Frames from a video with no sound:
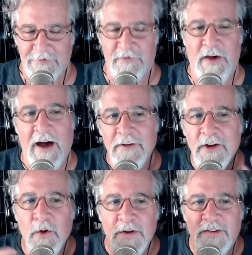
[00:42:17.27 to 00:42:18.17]

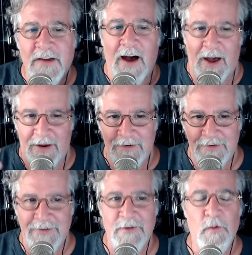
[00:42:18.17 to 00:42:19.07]
Value aside,
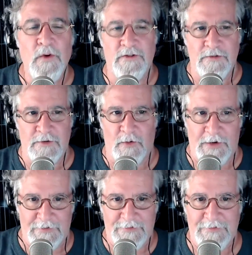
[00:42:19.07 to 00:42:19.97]
would you do
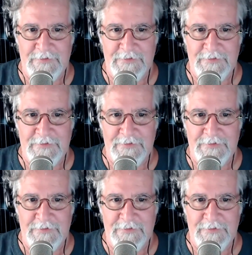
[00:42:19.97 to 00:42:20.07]
it?